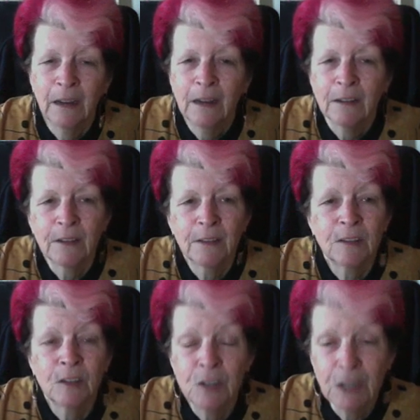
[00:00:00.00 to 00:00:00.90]
So the
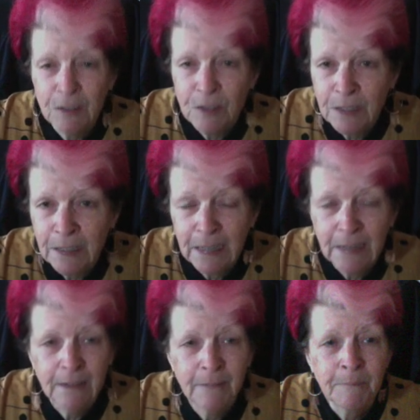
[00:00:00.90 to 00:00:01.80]
suggestion
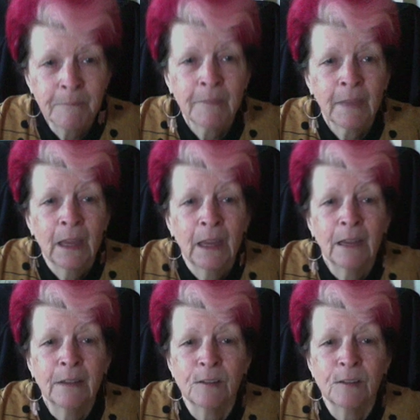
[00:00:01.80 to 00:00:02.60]
here is